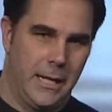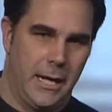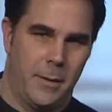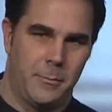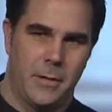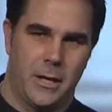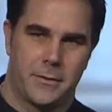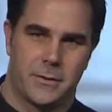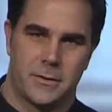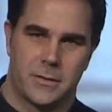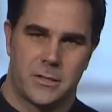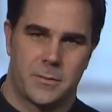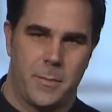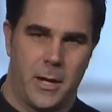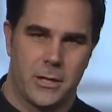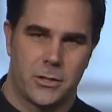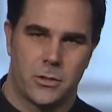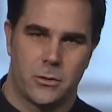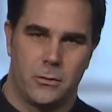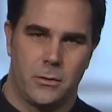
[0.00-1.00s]
I'm nothing
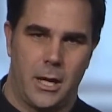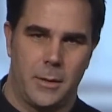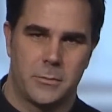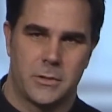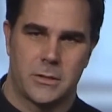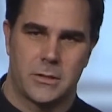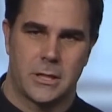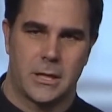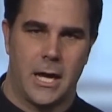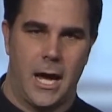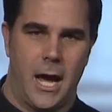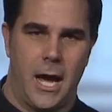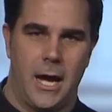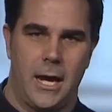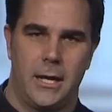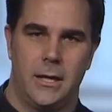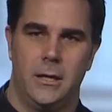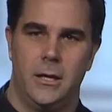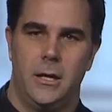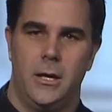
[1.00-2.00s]
special. I'm just a
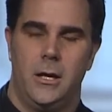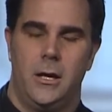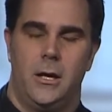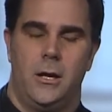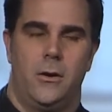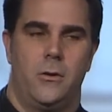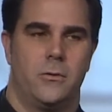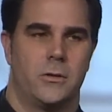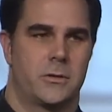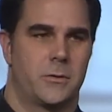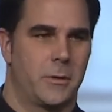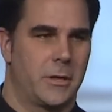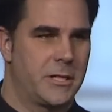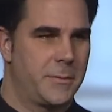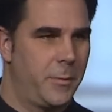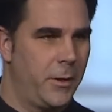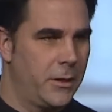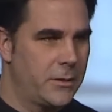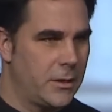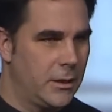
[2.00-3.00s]
guy who's
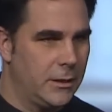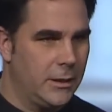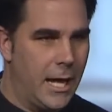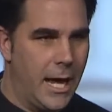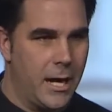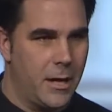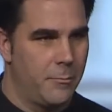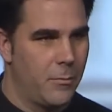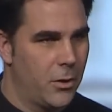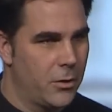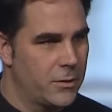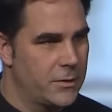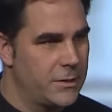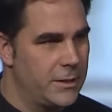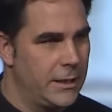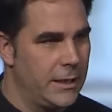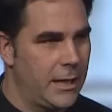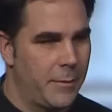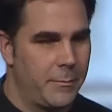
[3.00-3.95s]
experienced a lot of mercy.